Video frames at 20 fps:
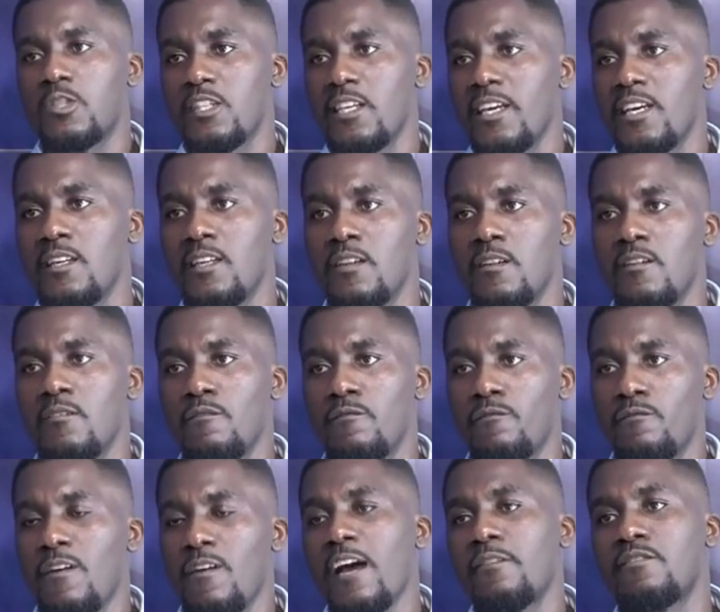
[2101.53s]
say
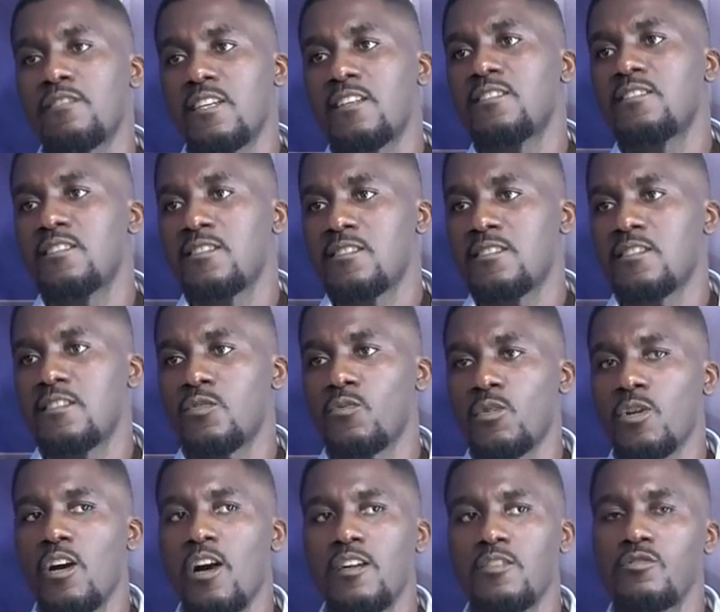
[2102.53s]
5
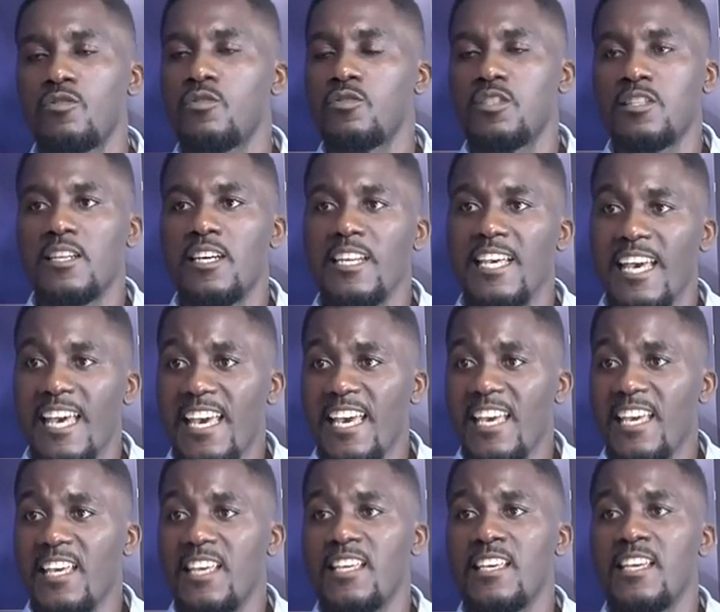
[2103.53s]
sentences without using an
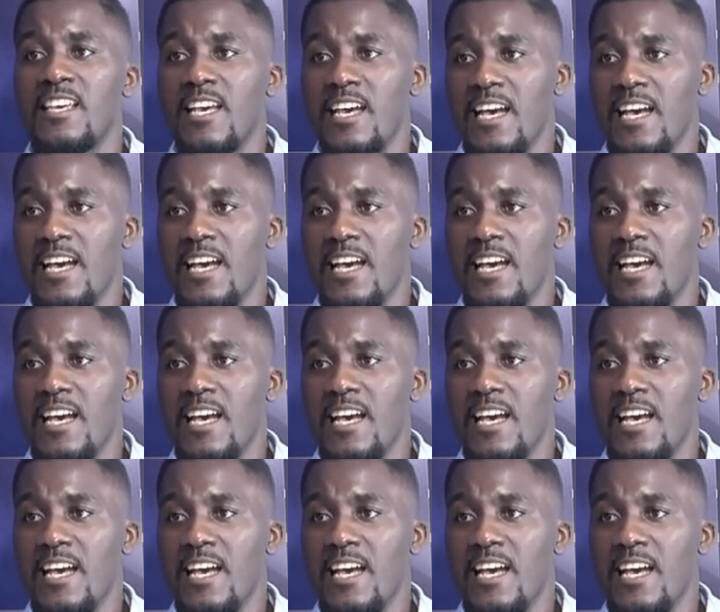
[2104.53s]
A